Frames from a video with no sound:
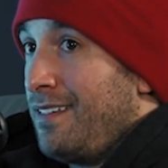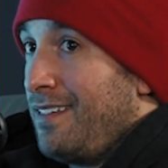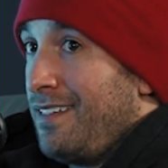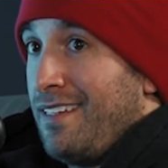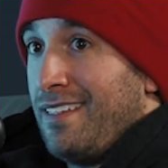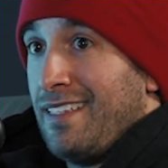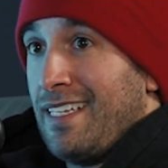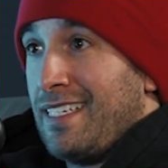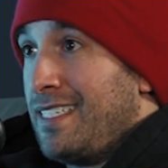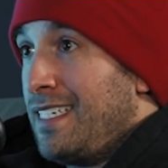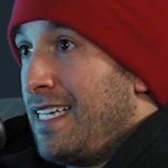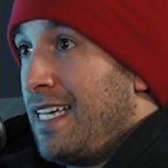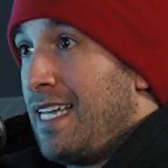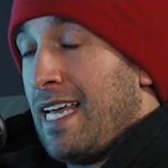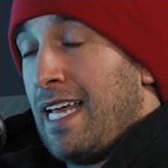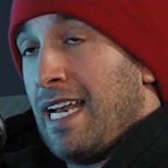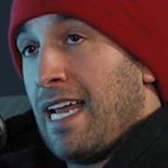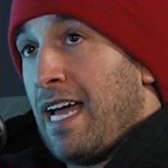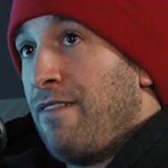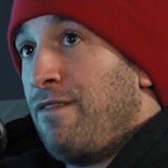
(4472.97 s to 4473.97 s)
And that's it.
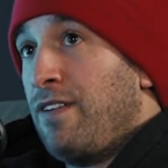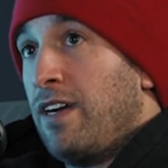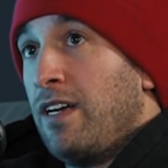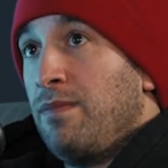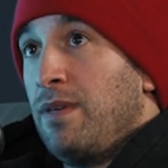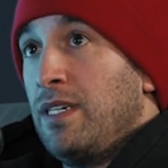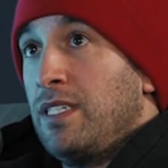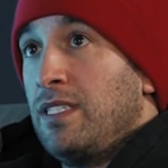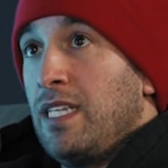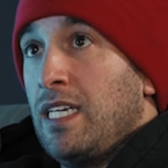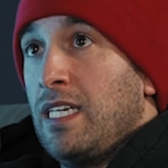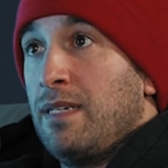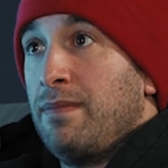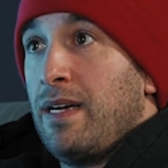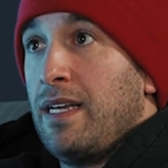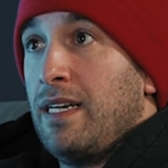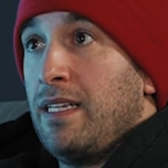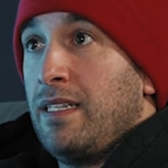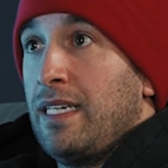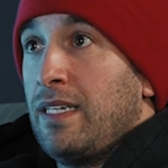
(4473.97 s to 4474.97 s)
And I very much think
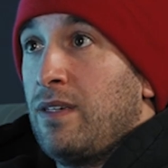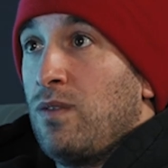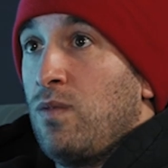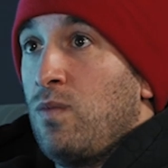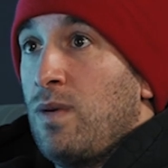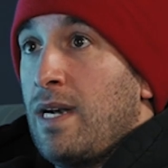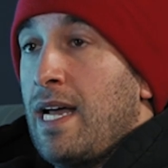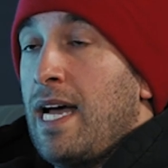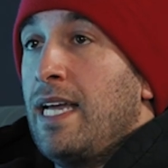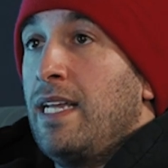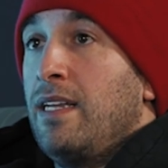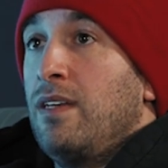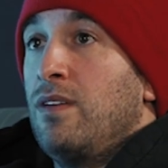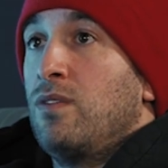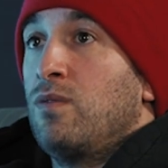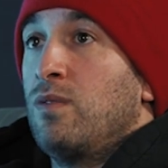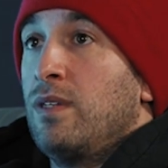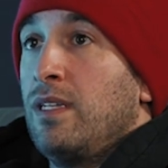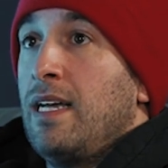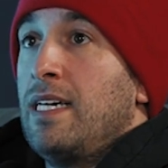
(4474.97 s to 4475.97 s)
about it like when I
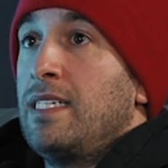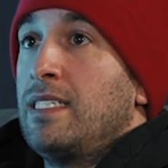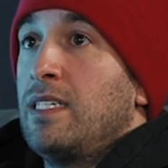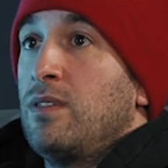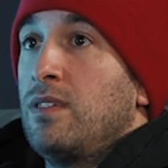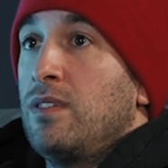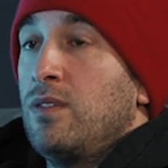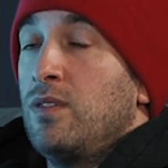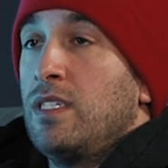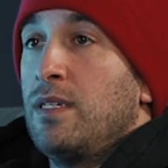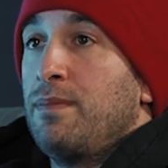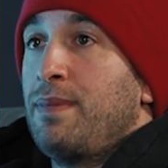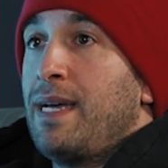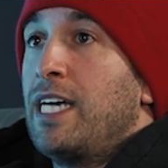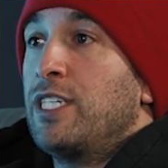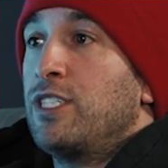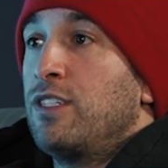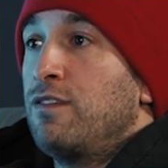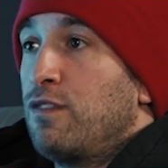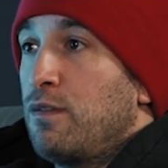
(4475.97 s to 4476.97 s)
realized I was losing
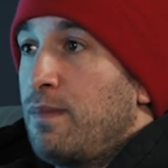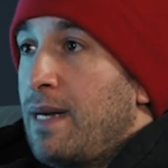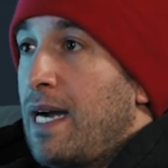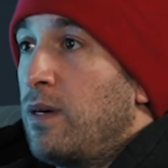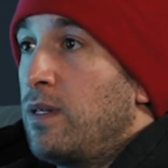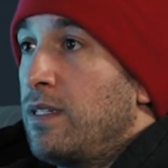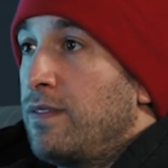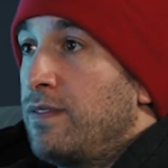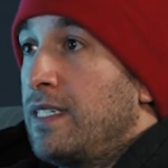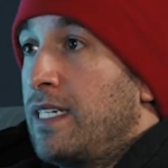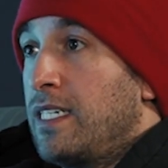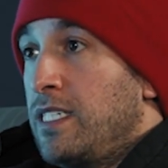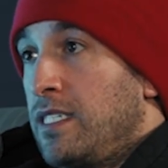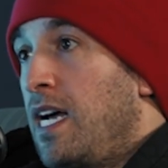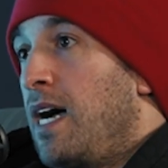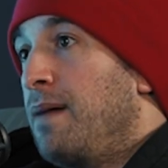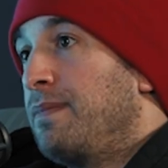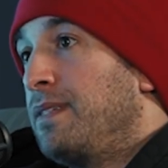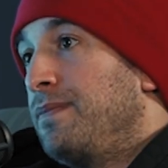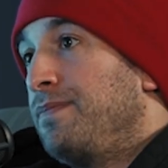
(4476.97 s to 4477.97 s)
passion for powerlifting, I
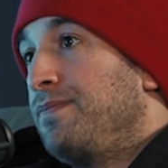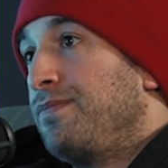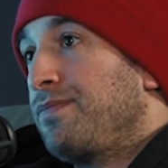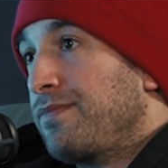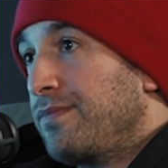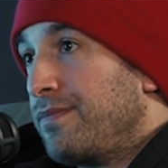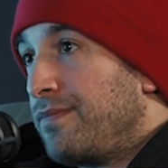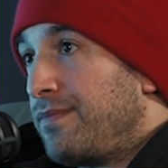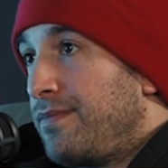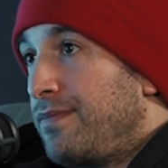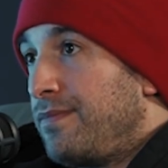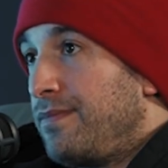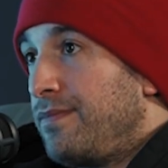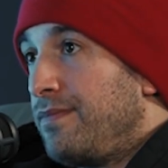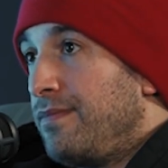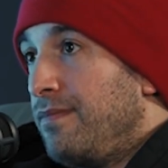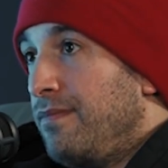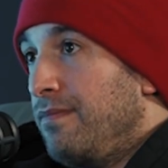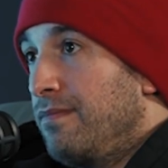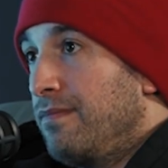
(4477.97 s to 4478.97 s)
stopped.
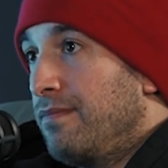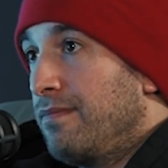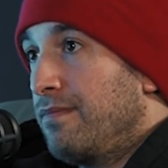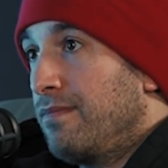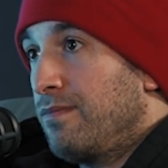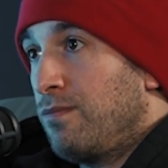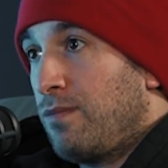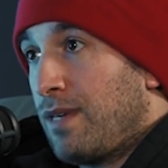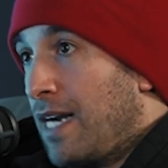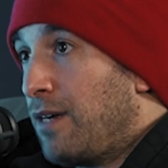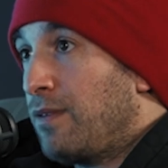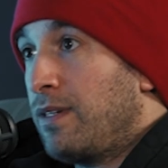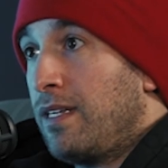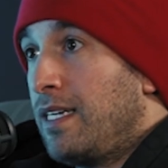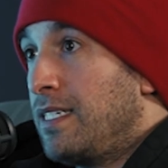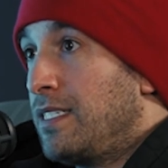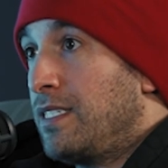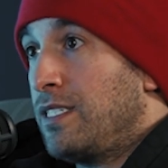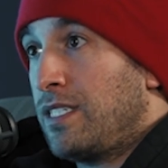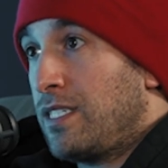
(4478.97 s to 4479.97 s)
When I
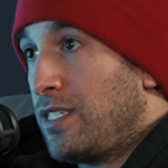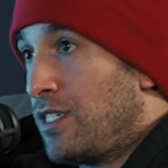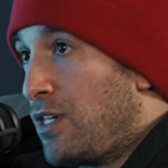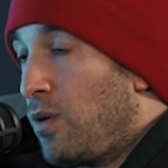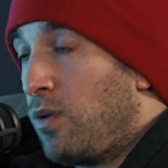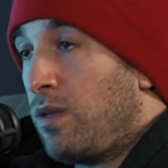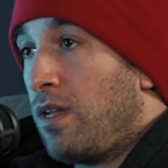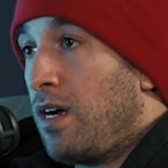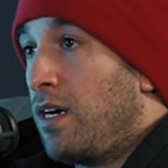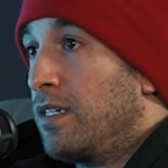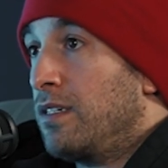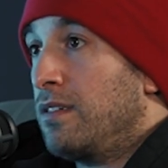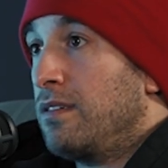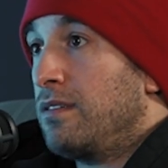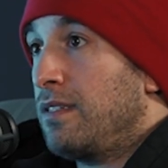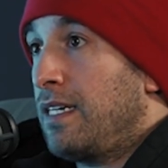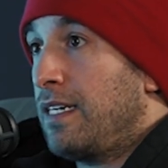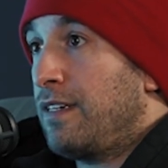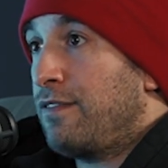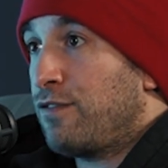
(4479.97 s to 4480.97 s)
realized this is no longer
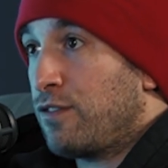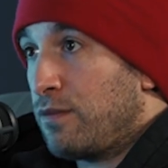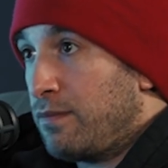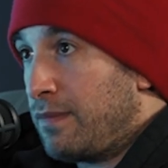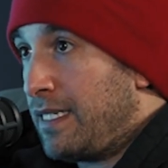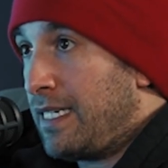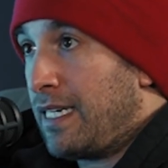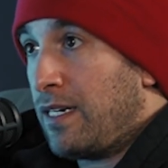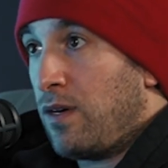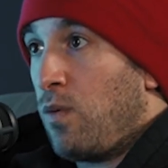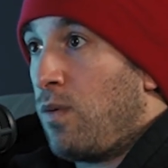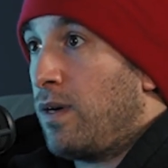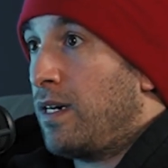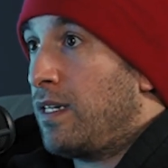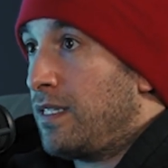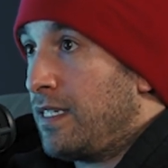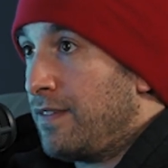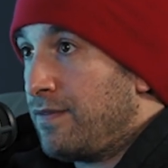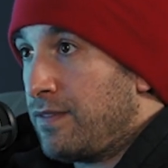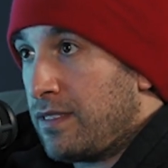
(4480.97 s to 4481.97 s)
like for me, I don't want to
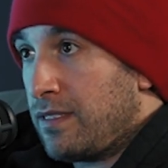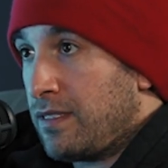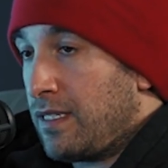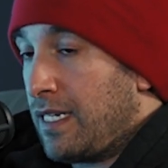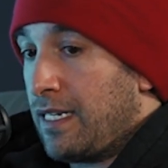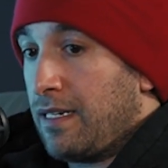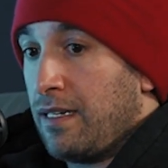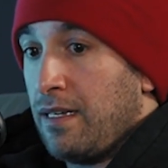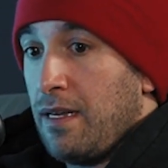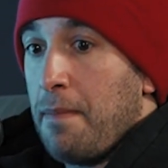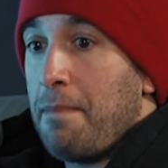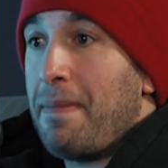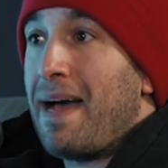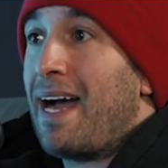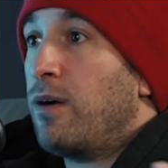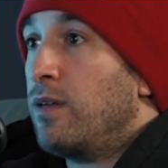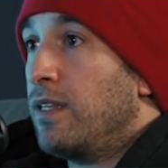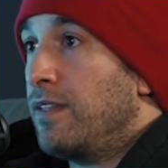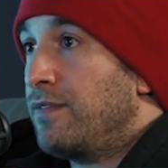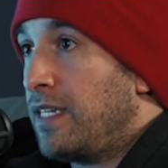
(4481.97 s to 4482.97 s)
lift like
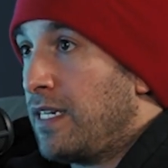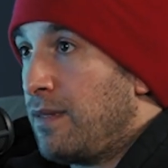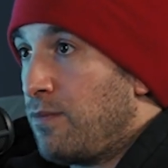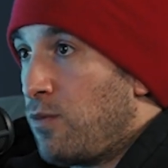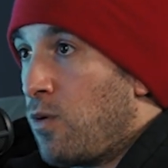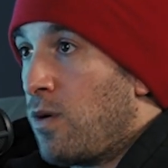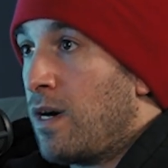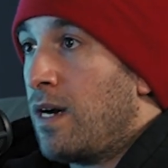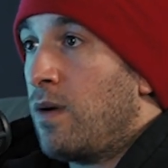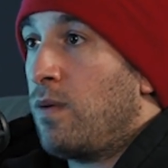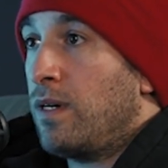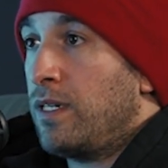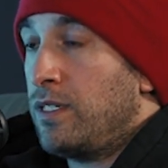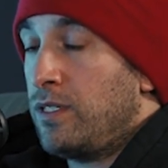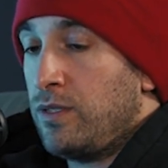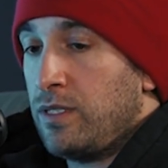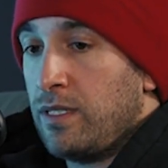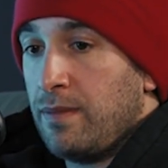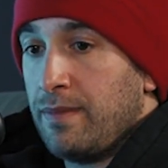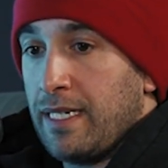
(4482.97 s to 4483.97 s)
powerlift anymore. I want to do
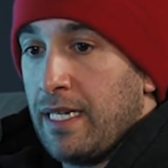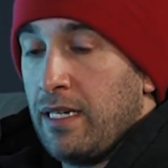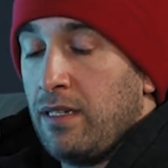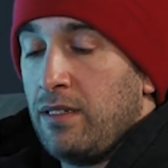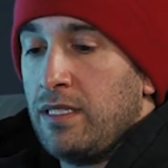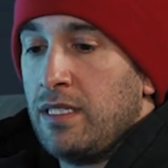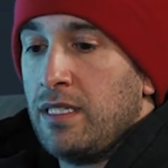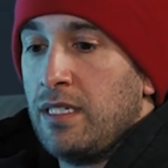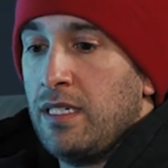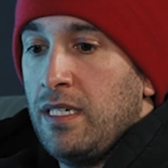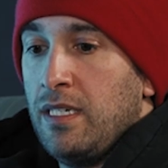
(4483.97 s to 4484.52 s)
something else.